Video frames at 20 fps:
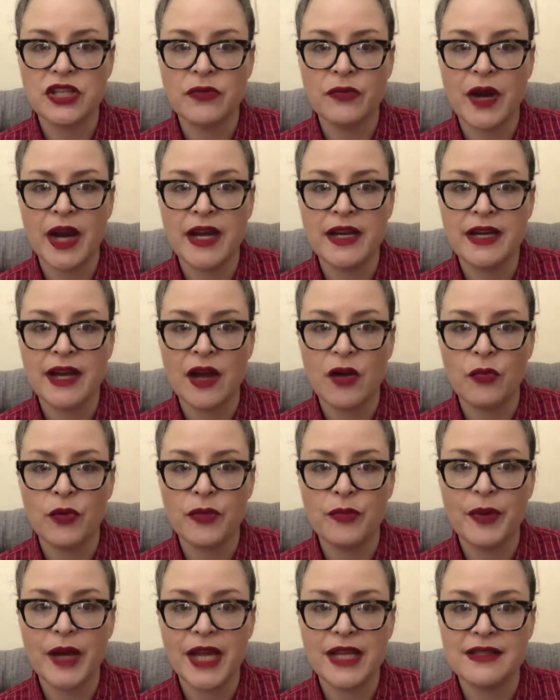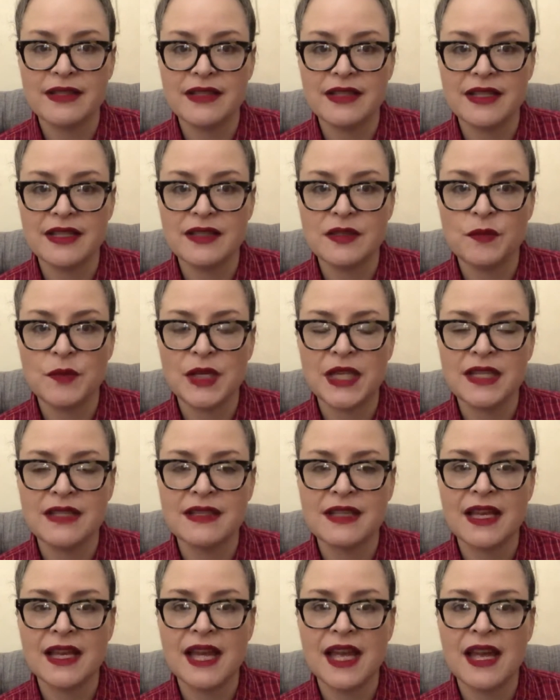right now with Pisces because
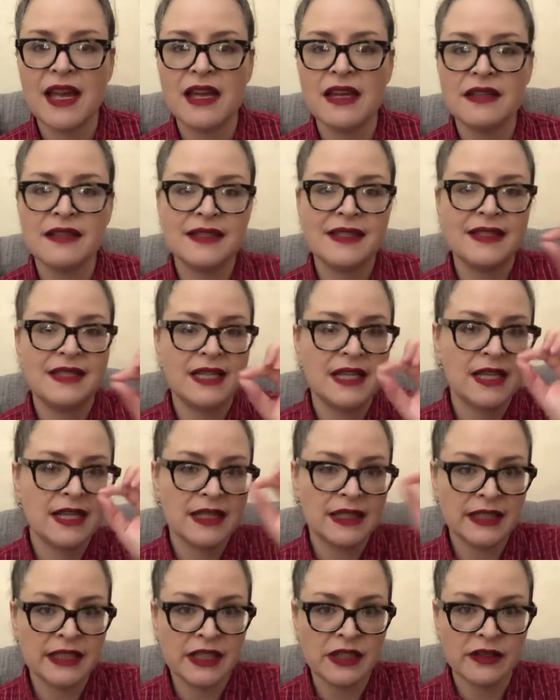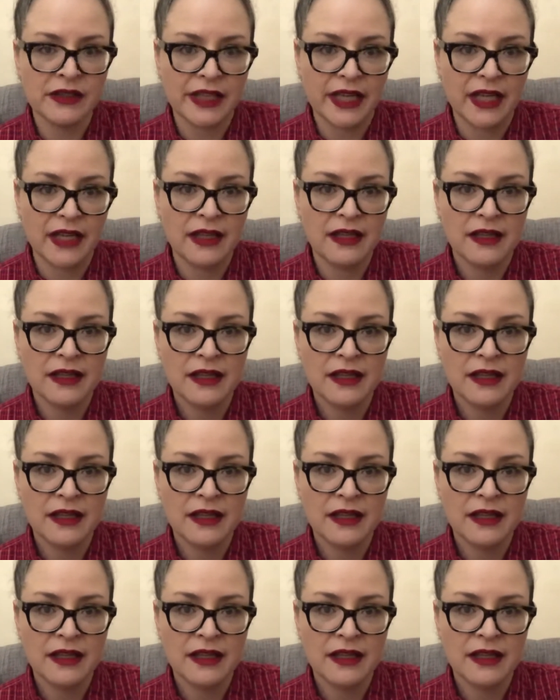they can't see clearly,